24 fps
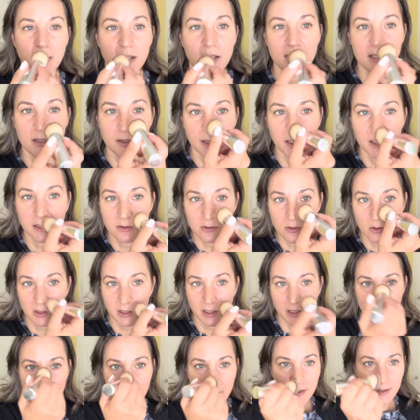So I
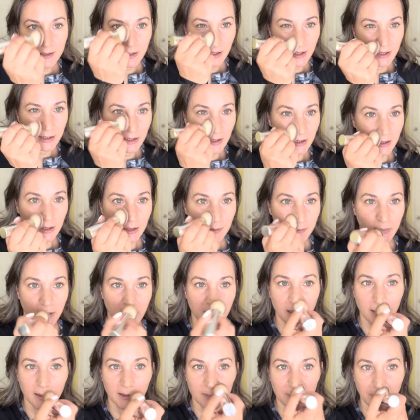usually start on the
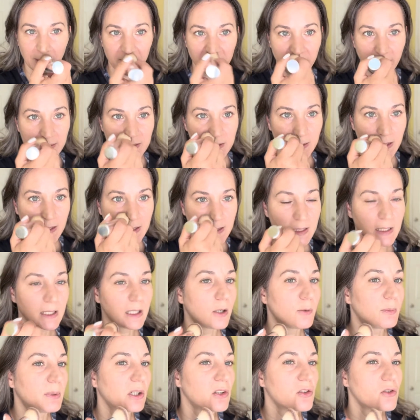middle of my face. You can see
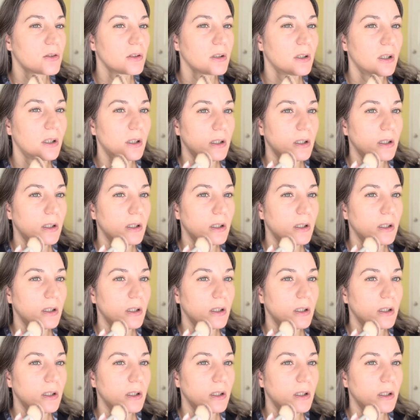how much